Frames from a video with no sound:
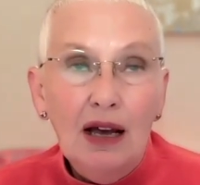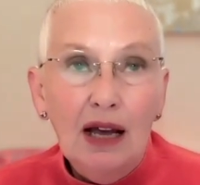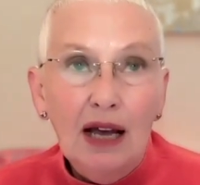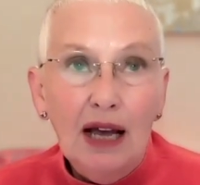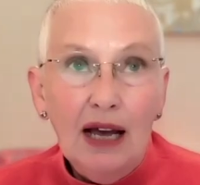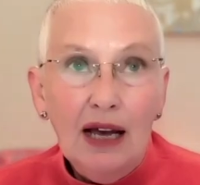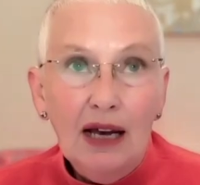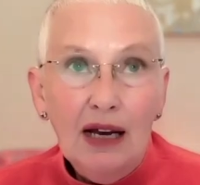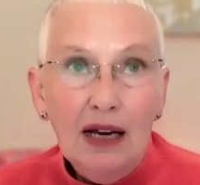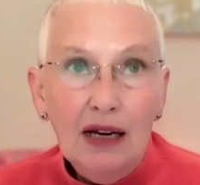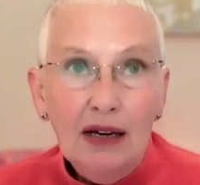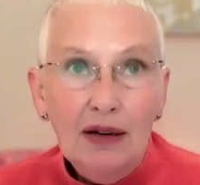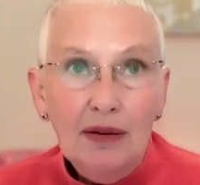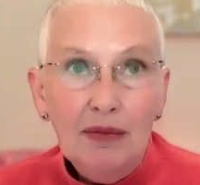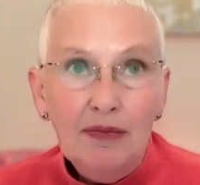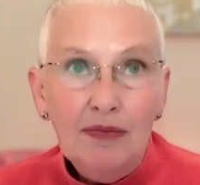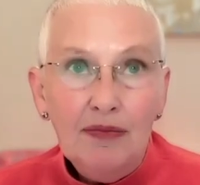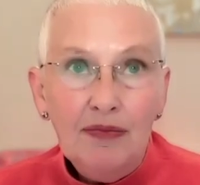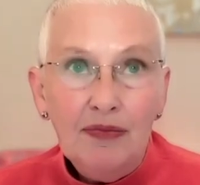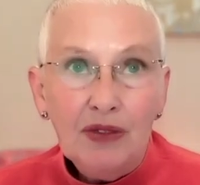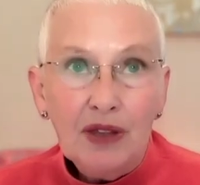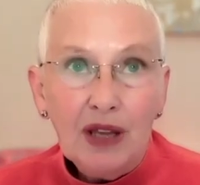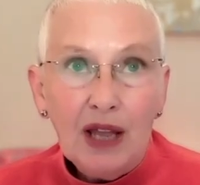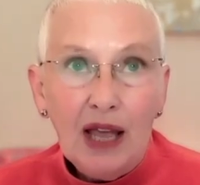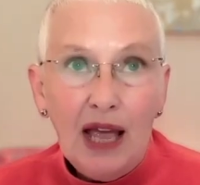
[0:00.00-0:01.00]

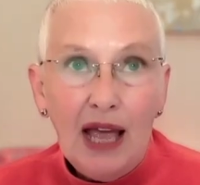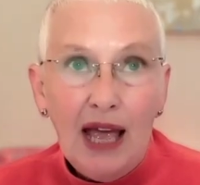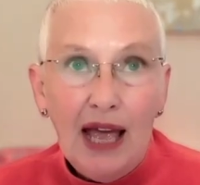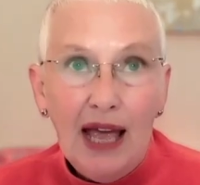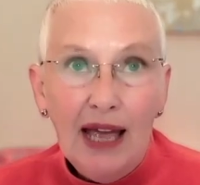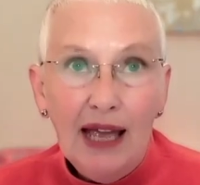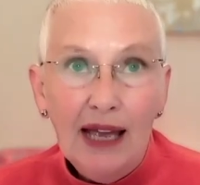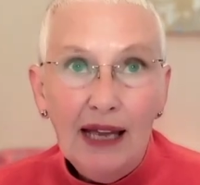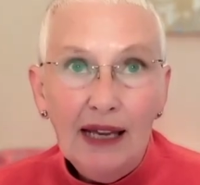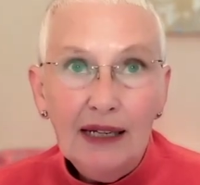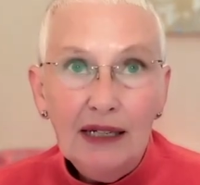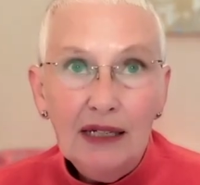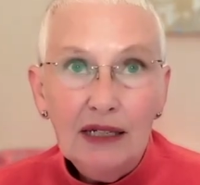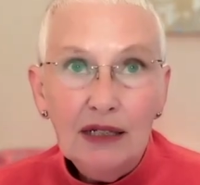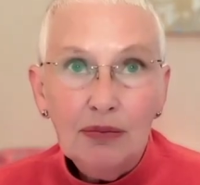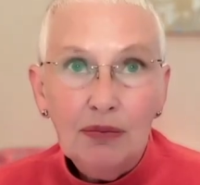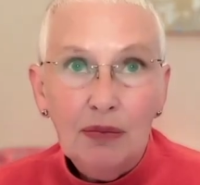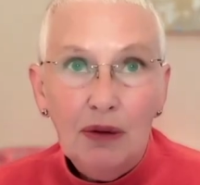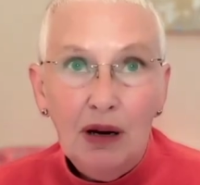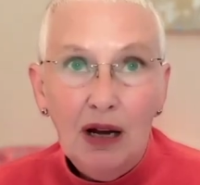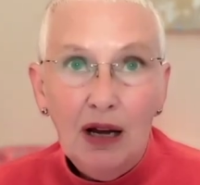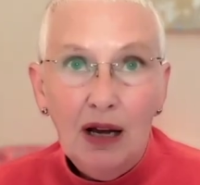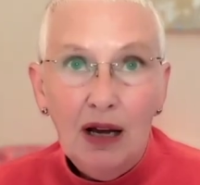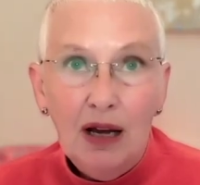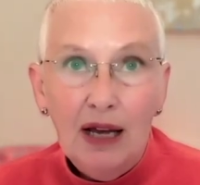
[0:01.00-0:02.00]
And
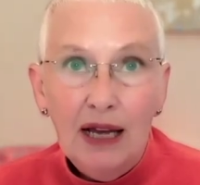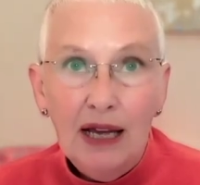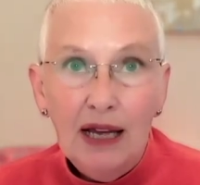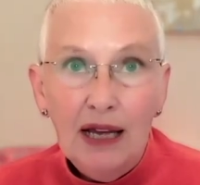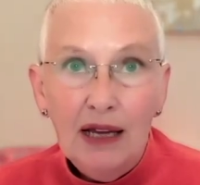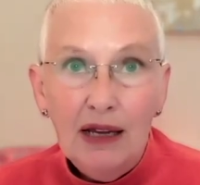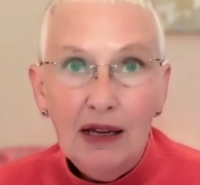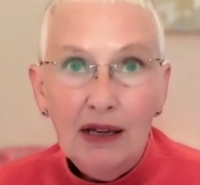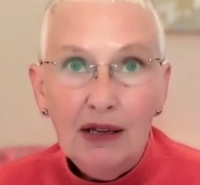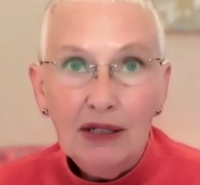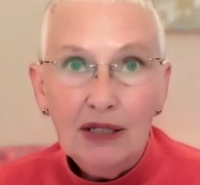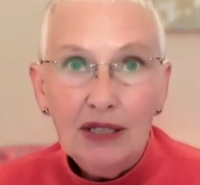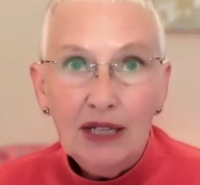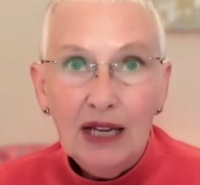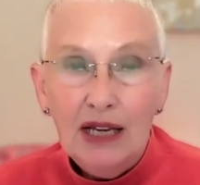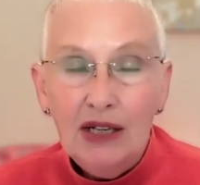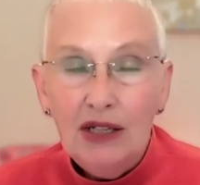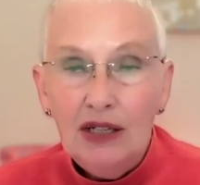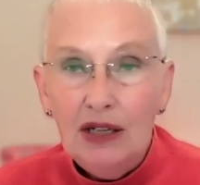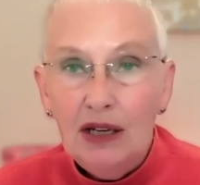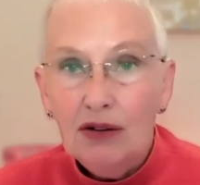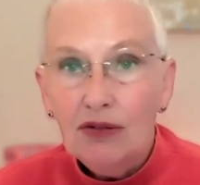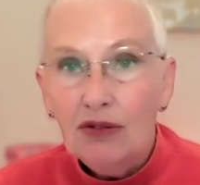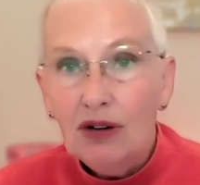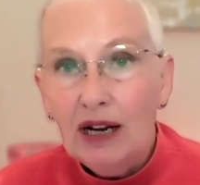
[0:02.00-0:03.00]
my
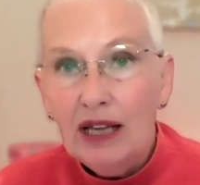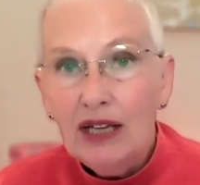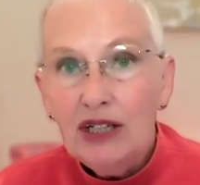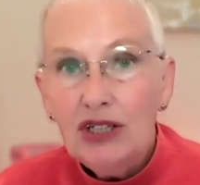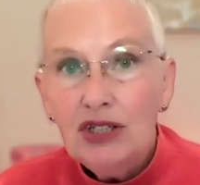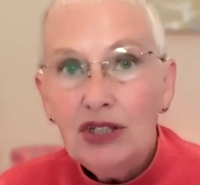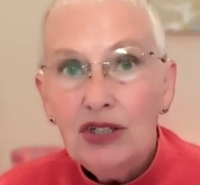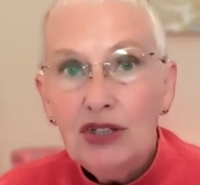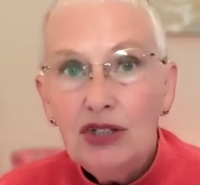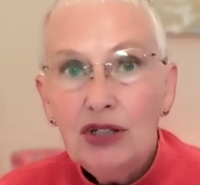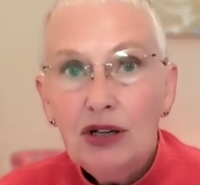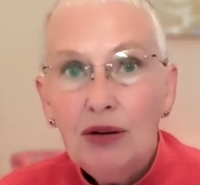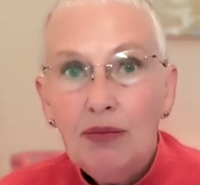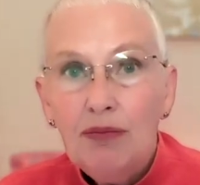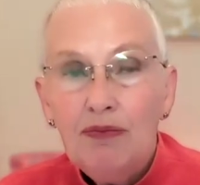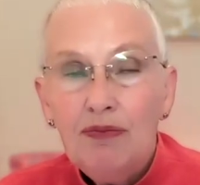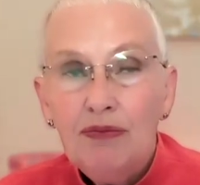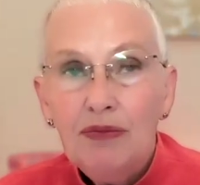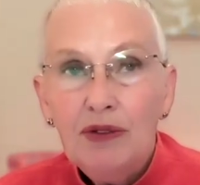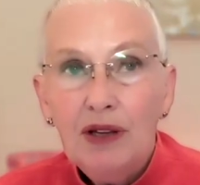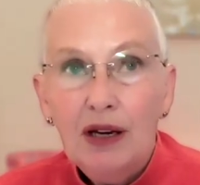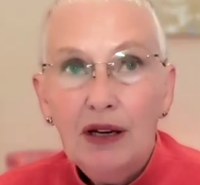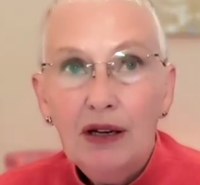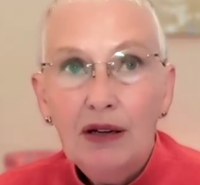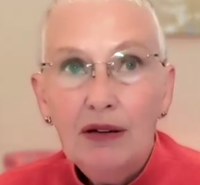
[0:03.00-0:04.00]
10-year relationship
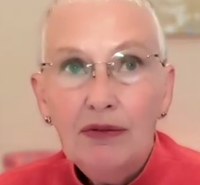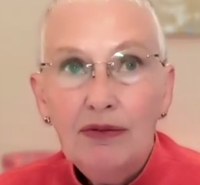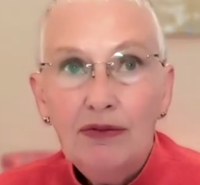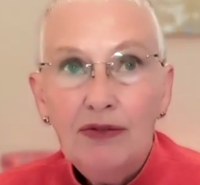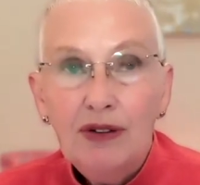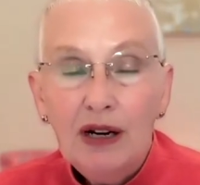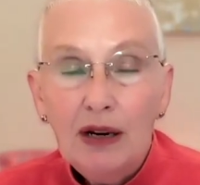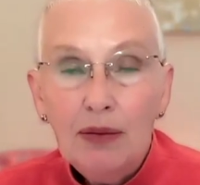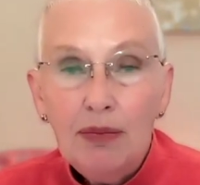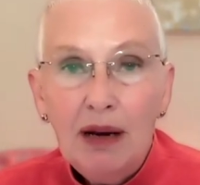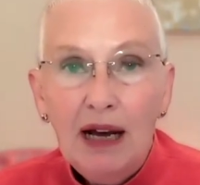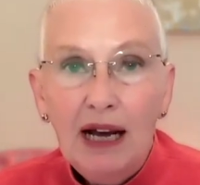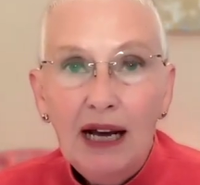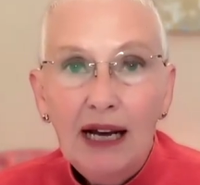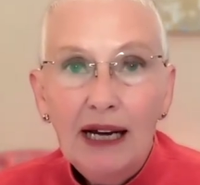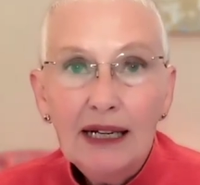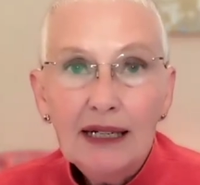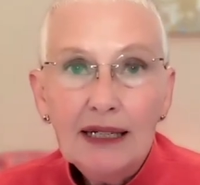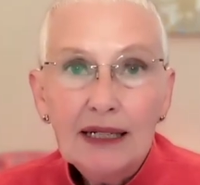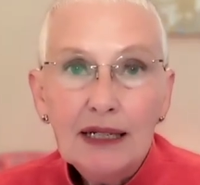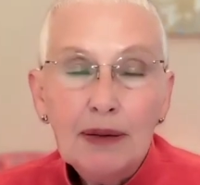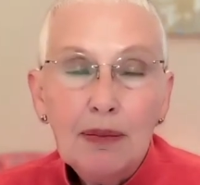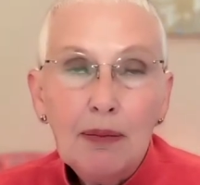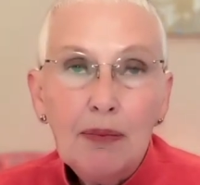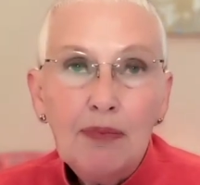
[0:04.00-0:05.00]
fell
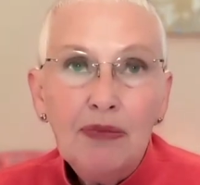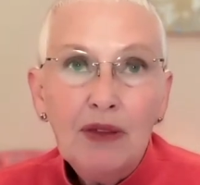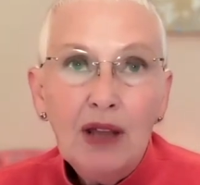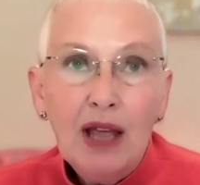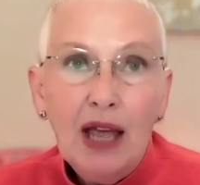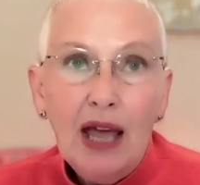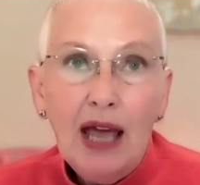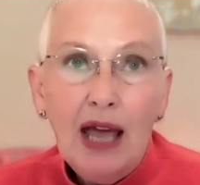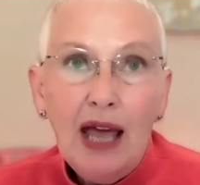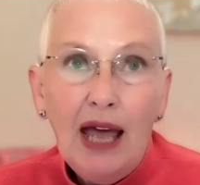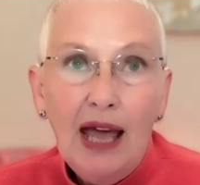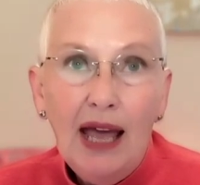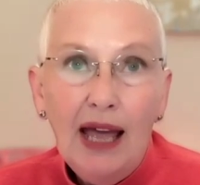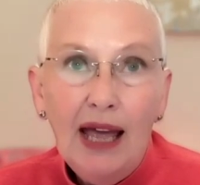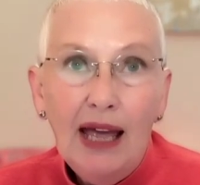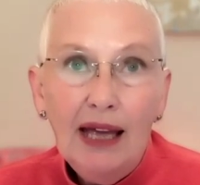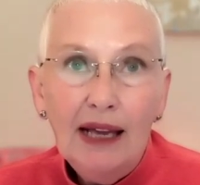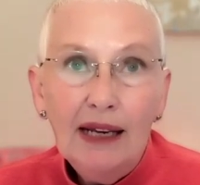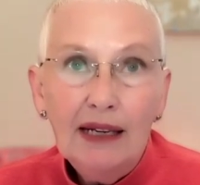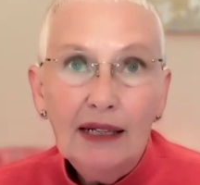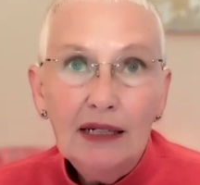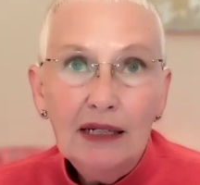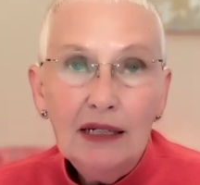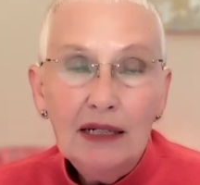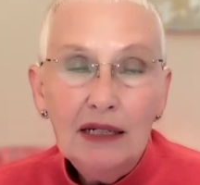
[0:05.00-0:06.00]
apart,
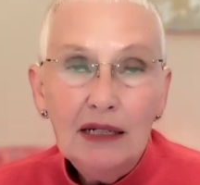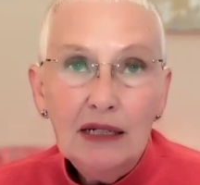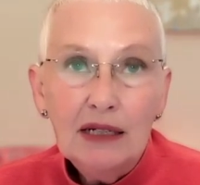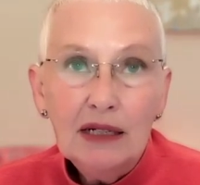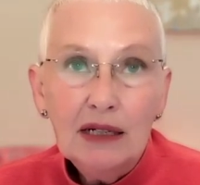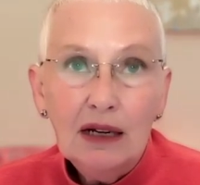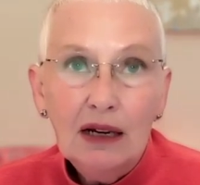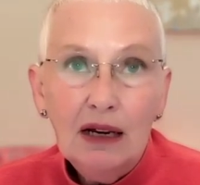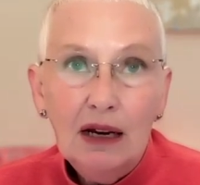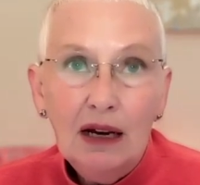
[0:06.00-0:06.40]
and